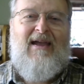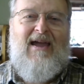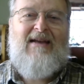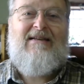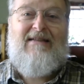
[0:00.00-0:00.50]

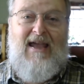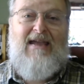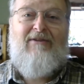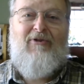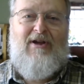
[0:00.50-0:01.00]
and
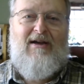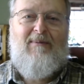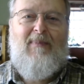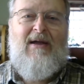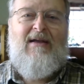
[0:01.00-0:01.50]
gave
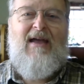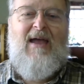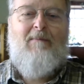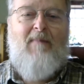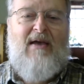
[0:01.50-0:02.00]
him
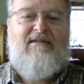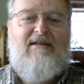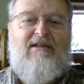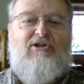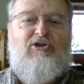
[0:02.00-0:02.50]
a
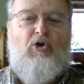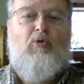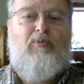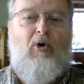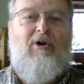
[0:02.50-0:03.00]
message
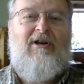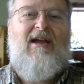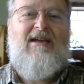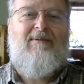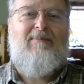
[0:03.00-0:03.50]
to
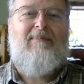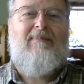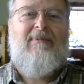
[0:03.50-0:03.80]
proclaim.